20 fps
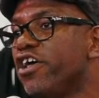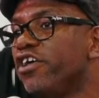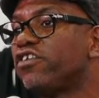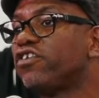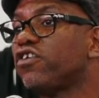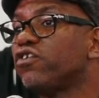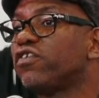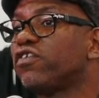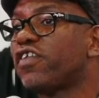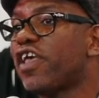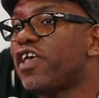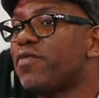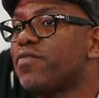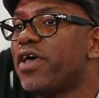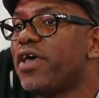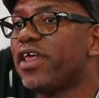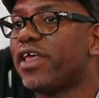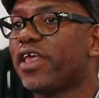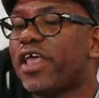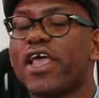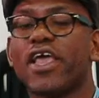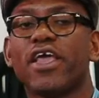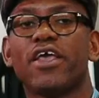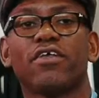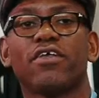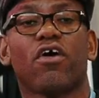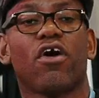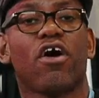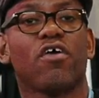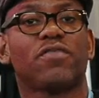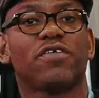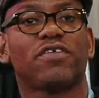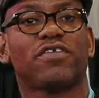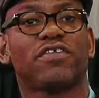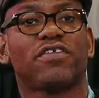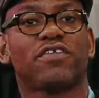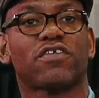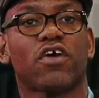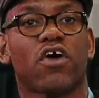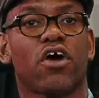So state Medicaid
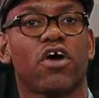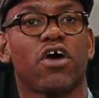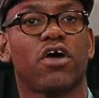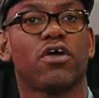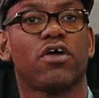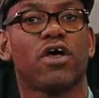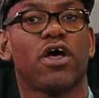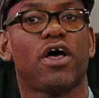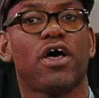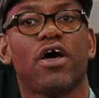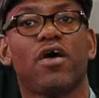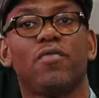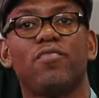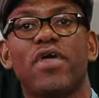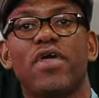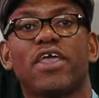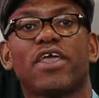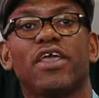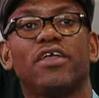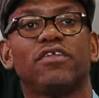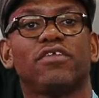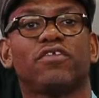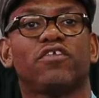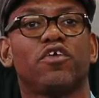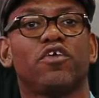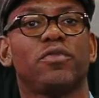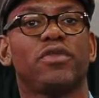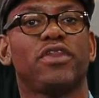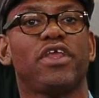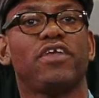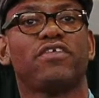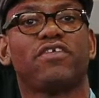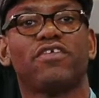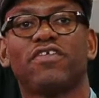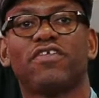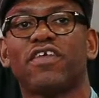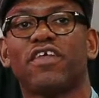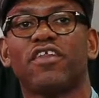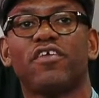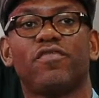offices are making
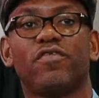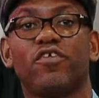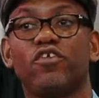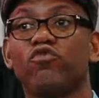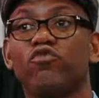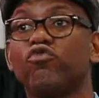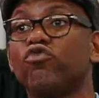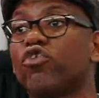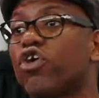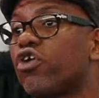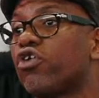determinations that if you